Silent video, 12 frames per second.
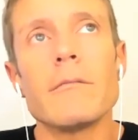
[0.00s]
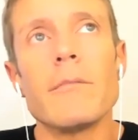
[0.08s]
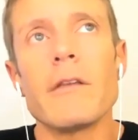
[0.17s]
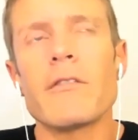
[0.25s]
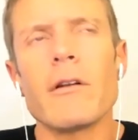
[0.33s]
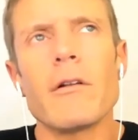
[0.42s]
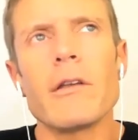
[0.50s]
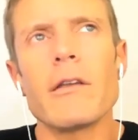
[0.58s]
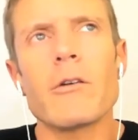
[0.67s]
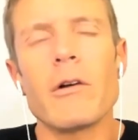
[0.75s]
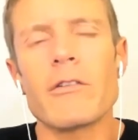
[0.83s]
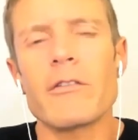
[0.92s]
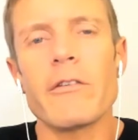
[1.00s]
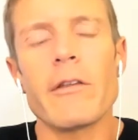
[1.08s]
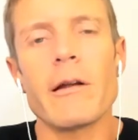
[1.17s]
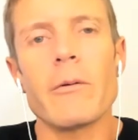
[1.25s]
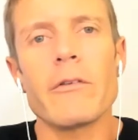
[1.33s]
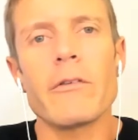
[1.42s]
based on all the other questions that
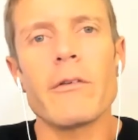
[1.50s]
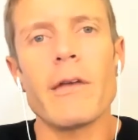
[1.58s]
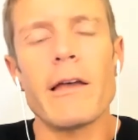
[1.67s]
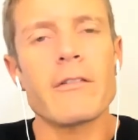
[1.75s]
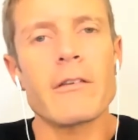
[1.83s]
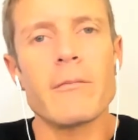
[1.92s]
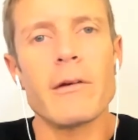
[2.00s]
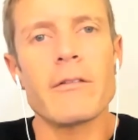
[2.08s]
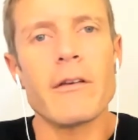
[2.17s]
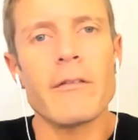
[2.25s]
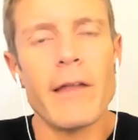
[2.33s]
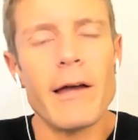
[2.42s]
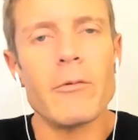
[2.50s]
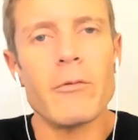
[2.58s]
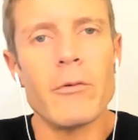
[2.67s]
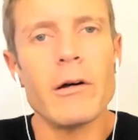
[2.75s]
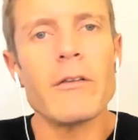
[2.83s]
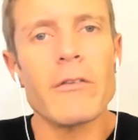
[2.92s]
I was asking myself, that
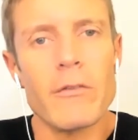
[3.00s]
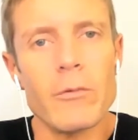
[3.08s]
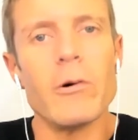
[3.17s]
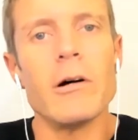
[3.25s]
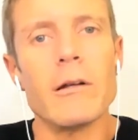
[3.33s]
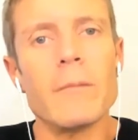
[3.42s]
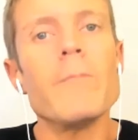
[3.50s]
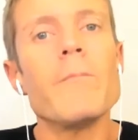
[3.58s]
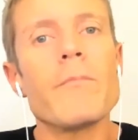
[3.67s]
was the one